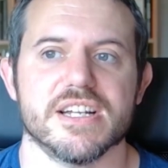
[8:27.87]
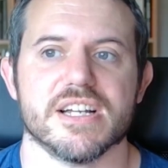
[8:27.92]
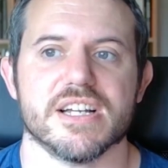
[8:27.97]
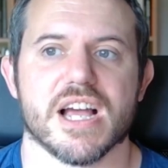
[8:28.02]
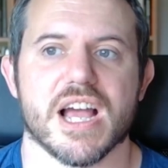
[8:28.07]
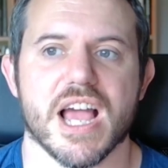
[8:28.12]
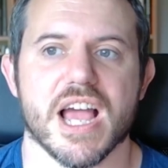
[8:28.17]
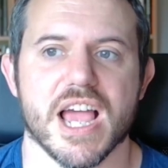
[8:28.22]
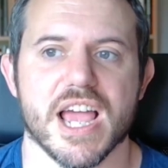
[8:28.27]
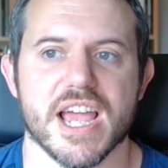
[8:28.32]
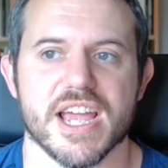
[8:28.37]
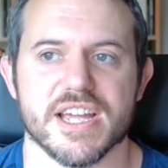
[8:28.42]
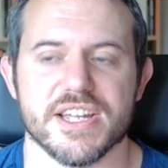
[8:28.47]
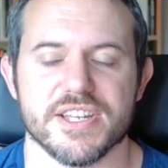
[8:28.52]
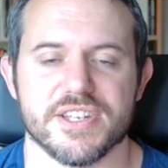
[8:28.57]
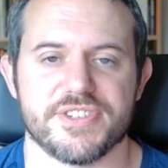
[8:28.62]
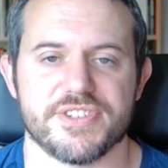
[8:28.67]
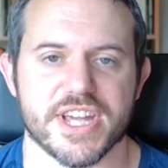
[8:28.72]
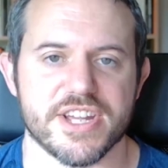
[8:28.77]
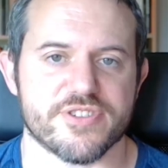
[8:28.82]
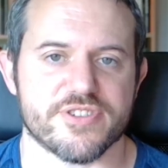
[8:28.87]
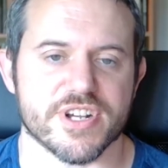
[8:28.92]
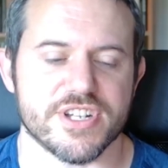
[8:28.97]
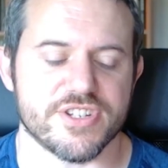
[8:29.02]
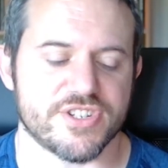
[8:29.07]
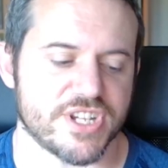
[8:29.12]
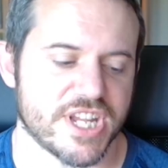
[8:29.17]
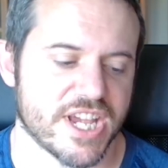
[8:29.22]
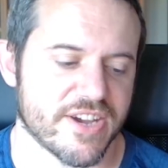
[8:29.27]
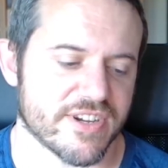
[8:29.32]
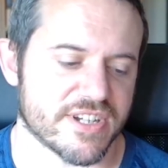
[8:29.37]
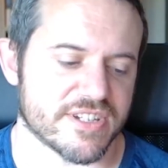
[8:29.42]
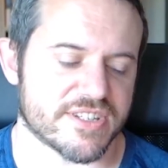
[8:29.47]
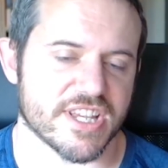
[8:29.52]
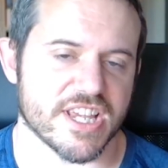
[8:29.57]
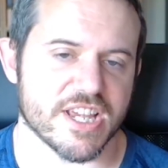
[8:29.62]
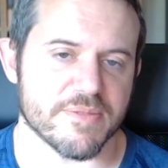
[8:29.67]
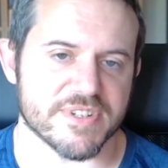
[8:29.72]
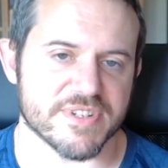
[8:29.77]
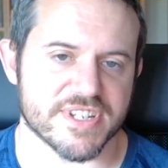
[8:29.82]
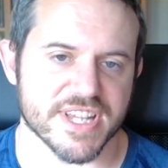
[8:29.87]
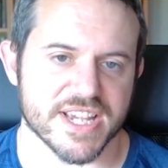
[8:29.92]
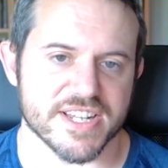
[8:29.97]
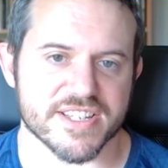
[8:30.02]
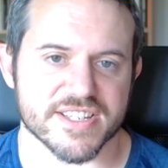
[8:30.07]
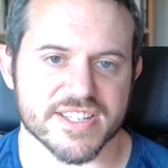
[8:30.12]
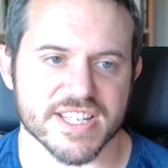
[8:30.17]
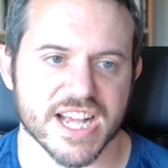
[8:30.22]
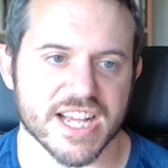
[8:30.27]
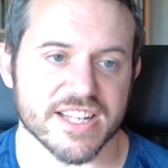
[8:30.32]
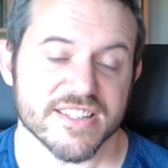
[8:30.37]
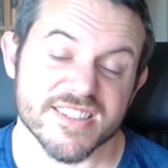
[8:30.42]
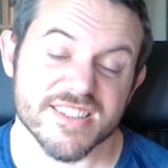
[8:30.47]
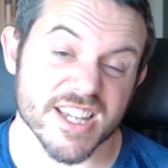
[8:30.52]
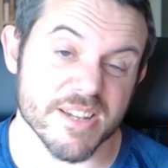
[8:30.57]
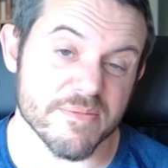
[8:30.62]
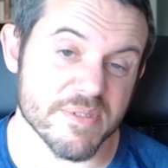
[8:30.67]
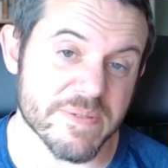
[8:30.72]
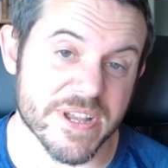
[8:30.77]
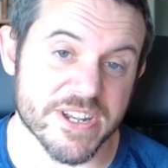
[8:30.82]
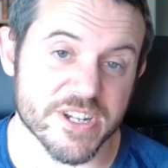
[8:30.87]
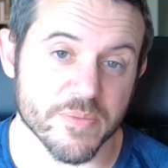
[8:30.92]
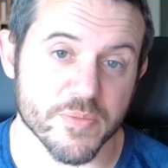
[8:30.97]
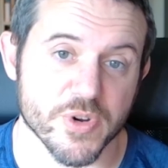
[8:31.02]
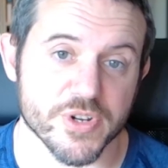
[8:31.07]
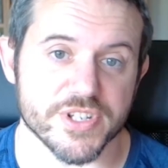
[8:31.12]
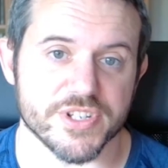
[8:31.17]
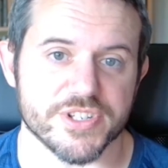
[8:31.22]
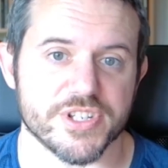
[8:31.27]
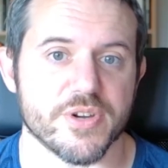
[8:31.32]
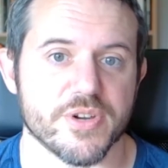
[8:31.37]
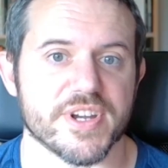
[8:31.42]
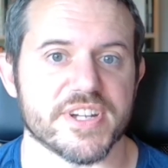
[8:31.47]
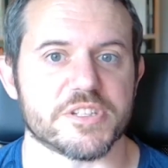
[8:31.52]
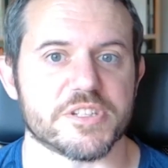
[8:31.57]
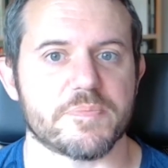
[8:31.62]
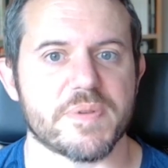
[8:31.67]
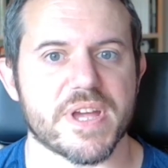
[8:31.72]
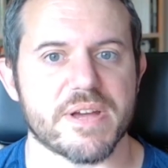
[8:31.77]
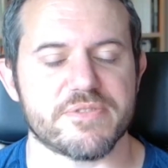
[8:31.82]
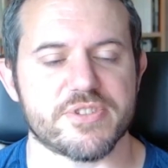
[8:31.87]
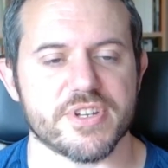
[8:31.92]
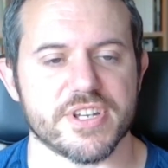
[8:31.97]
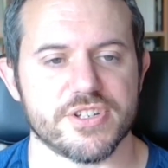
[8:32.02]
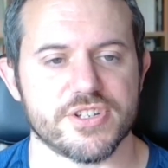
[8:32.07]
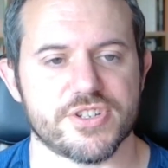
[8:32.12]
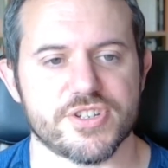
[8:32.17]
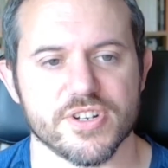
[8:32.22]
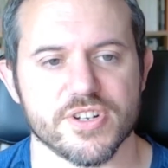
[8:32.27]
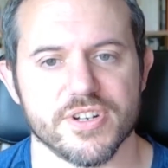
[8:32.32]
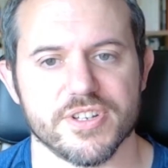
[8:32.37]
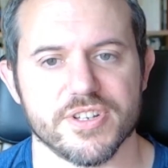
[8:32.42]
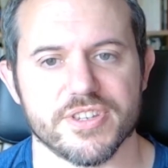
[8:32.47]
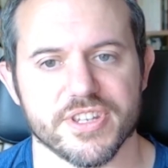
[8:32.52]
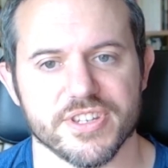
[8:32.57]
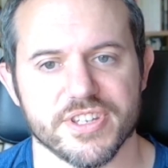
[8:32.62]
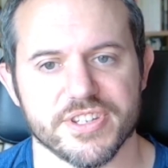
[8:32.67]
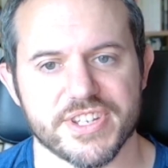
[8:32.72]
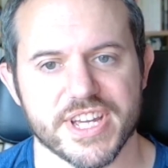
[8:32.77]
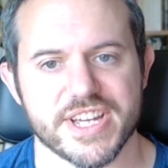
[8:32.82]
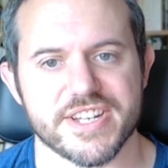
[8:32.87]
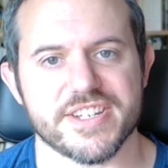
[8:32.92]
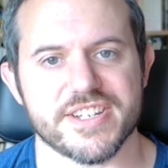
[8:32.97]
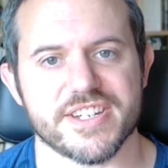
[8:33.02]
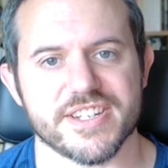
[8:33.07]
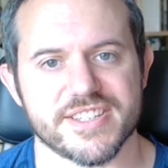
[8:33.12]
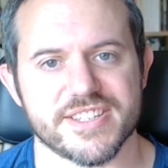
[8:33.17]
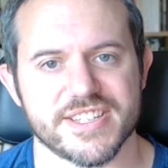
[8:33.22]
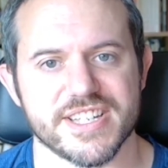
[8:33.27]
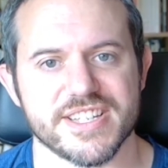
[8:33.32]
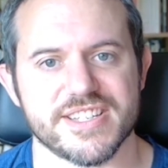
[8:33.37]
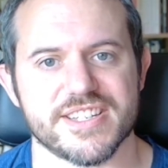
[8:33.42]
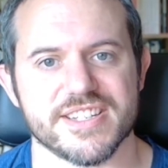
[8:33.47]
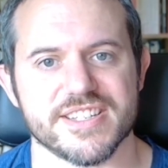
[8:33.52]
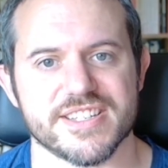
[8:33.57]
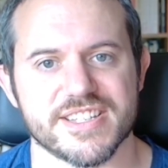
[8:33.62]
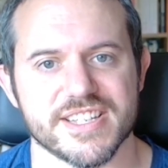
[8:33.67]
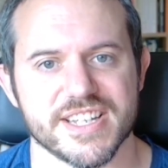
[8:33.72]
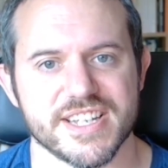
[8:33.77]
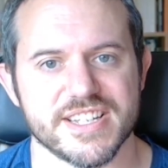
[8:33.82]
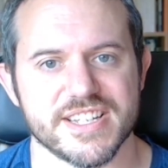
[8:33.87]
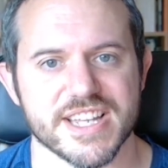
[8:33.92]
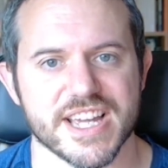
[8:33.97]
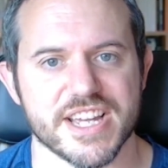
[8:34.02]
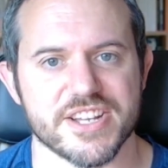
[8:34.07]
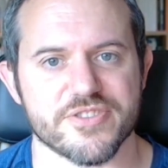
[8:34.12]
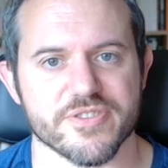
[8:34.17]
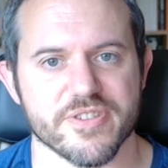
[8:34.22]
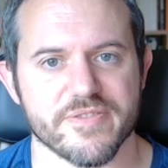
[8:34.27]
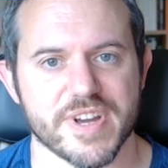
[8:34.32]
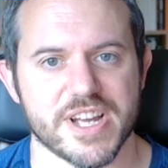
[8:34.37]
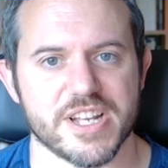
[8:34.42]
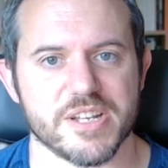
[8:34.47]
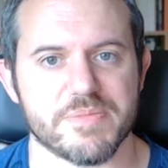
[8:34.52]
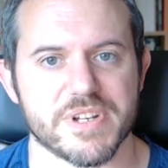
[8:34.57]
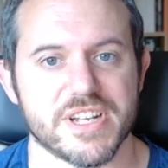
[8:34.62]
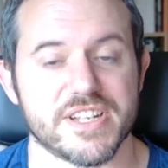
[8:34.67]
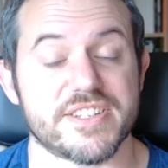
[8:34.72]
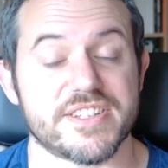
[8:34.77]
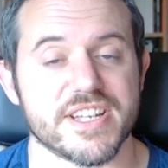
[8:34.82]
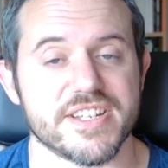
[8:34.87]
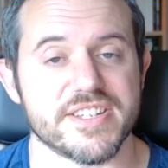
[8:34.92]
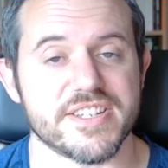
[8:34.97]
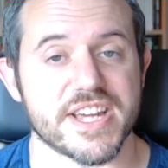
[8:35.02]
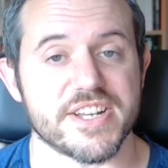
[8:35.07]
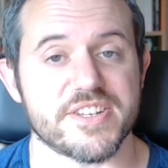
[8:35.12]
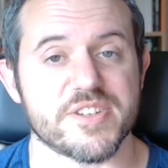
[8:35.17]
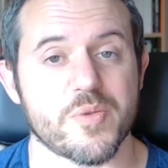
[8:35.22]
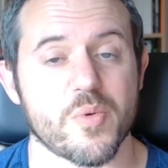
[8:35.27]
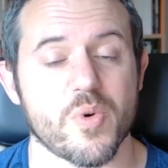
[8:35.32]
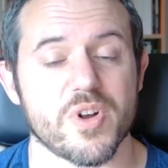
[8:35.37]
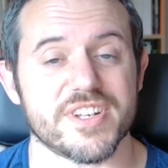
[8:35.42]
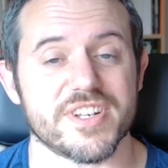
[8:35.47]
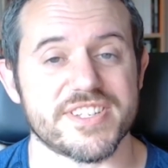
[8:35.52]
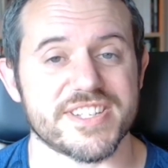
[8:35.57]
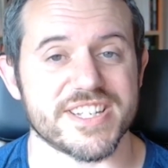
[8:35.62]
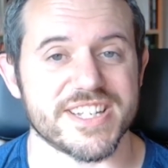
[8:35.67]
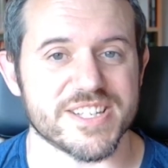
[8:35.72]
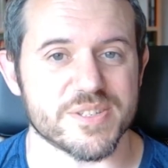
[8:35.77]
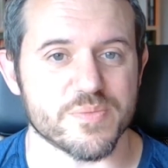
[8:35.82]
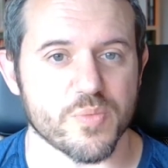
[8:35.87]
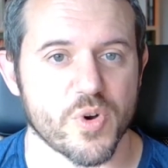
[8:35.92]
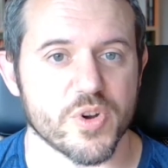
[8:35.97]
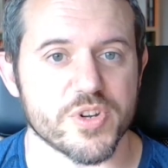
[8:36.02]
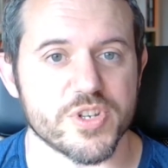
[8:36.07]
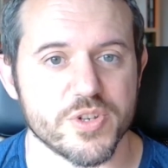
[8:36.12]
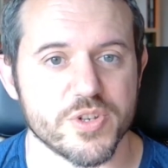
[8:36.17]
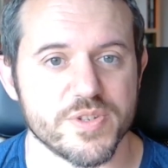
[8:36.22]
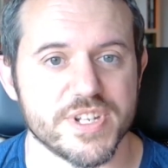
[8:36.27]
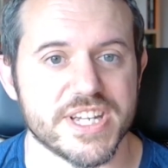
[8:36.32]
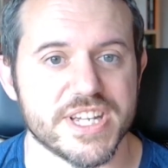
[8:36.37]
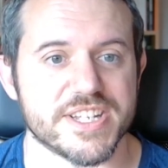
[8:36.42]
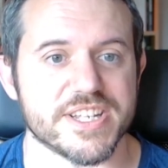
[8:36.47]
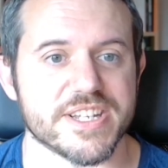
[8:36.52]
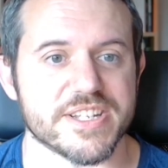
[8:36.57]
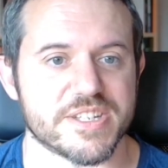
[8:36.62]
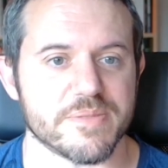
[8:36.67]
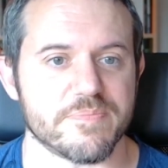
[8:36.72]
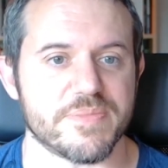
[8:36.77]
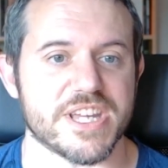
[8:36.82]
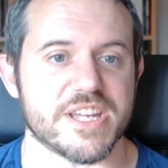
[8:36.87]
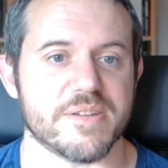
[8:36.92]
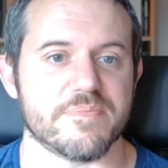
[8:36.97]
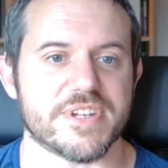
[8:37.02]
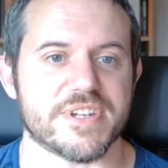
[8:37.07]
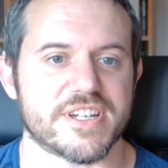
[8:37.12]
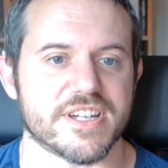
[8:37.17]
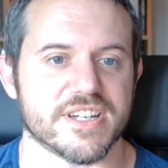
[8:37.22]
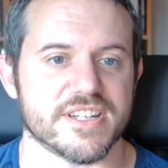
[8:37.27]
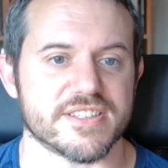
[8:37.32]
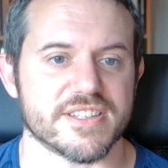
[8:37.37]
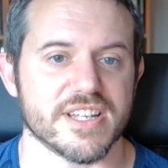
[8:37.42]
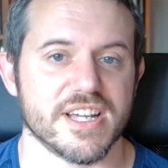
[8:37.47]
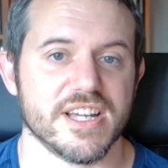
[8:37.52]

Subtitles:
a data engineering team, a data science team, depending on what you're doing, to be able to ensure that the data consistency, data availability, and data quality is what you need it to be. Because